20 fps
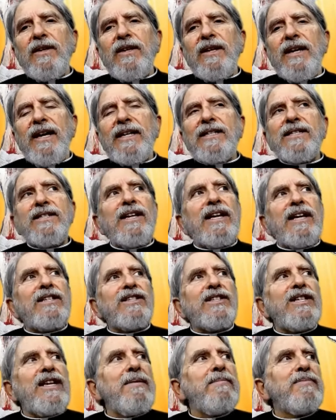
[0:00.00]
It's it
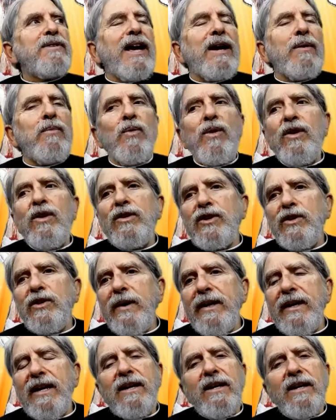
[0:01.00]
seems like we're
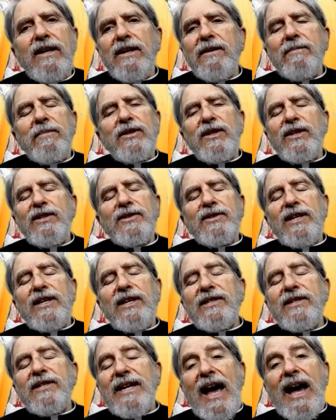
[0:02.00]
doing it, but he says
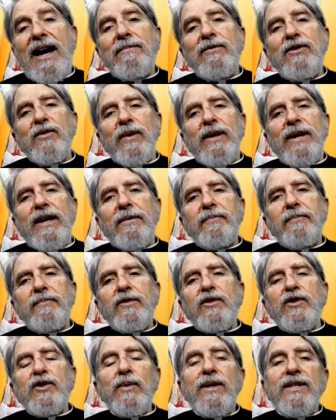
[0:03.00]
I'm doing it.
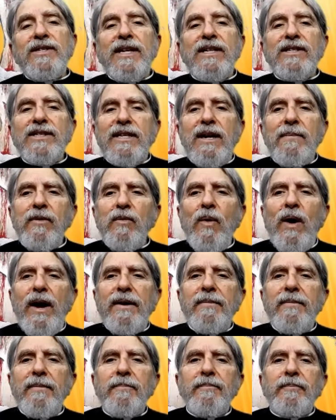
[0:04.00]
So he says number 1.
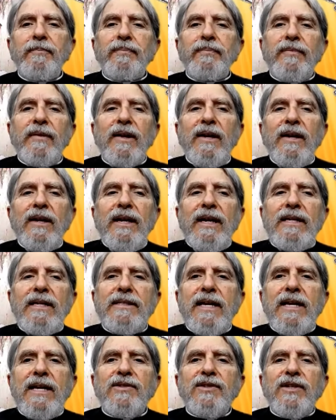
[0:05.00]
He
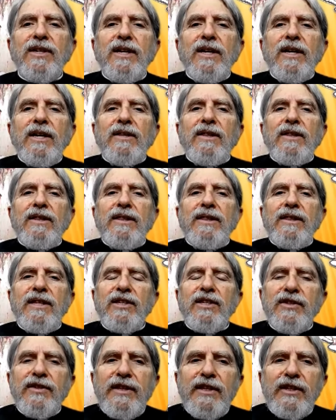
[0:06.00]
says
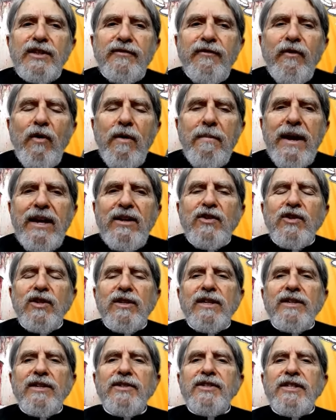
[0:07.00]
this this formation,
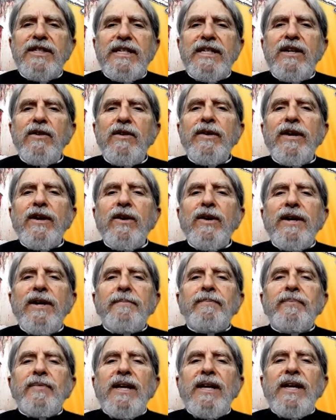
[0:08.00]
this interior,
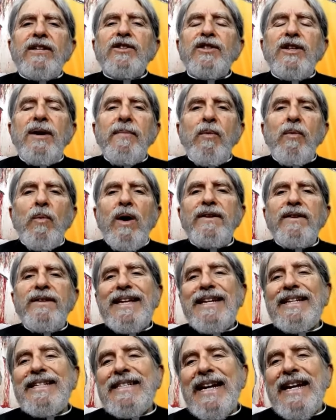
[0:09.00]
it's number 1 the
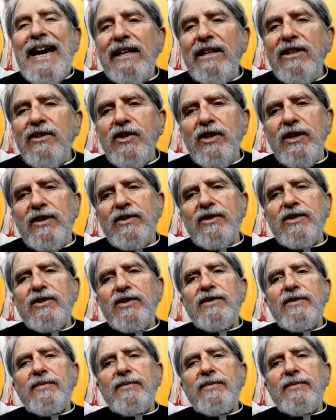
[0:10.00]
intelligence.